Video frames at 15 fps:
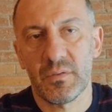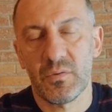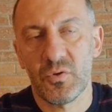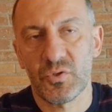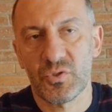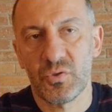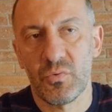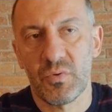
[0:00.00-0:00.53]

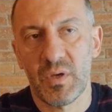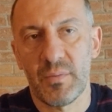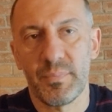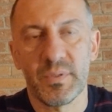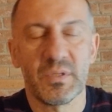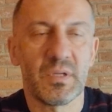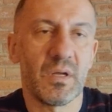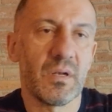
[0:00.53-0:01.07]
cost of
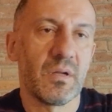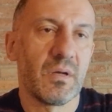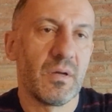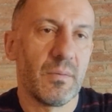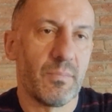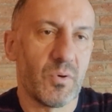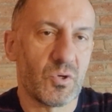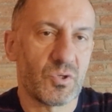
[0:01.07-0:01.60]
capital,
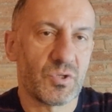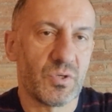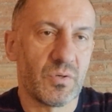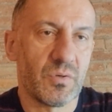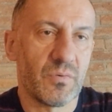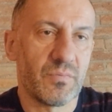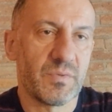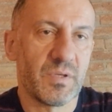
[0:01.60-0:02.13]

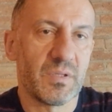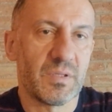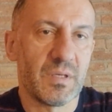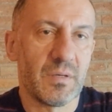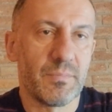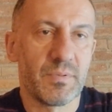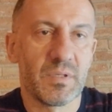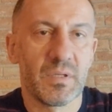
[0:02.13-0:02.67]
portion of the
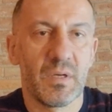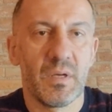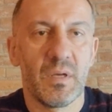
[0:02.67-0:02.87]
debt